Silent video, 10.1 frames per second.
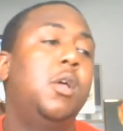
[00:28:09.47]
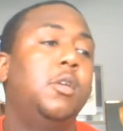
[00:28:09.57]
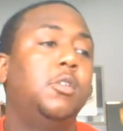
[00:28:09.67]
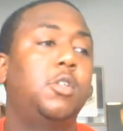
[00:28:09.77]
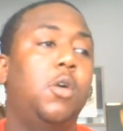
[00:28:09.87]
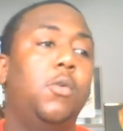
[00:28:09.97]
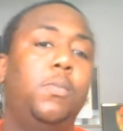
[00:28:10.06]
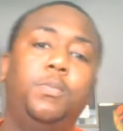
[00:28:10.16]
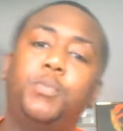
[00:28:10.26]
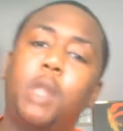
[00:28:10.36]
So
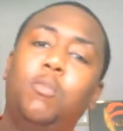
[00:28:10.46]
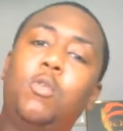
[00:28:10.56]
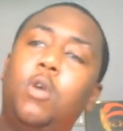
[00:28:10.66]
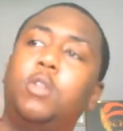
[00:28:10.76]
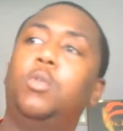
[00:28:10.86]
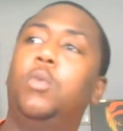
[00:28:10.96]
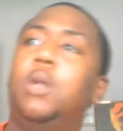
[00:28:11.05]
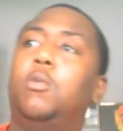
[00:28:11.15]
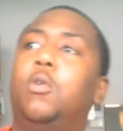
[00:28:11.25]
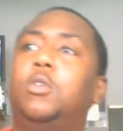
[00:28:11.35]
I'm going through what I'm
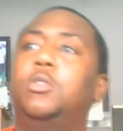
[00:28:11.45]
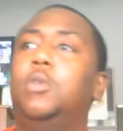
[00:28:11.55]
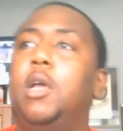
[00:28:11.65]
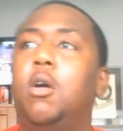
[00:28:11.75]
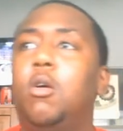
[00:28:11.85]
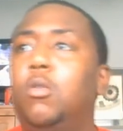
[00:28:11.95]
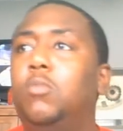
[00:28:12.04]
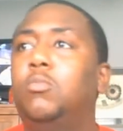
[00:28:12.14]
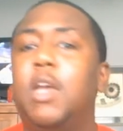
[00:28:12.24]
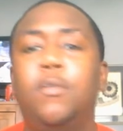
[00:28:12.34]
going through at home,
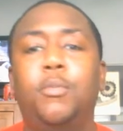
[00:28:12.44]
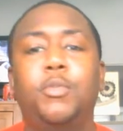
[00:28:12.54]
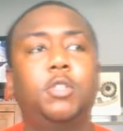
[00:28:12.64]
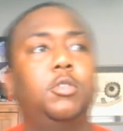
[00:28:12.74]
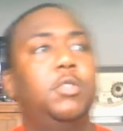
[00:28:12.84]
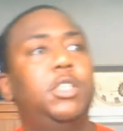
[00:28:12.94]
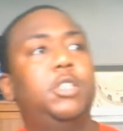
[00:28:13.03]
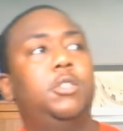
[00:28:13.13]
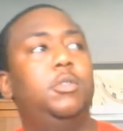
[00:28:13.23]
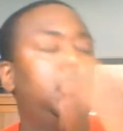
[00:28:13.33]
having personal
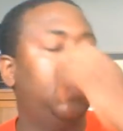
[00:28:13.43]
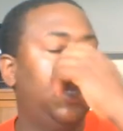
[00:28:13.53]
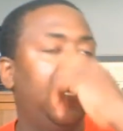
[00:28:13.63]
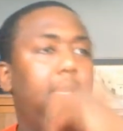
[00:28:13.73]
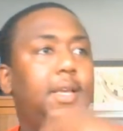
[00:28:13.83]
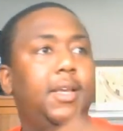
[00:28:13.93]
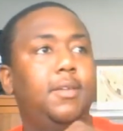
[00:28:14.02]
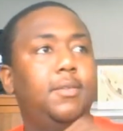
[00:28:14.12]
issues, and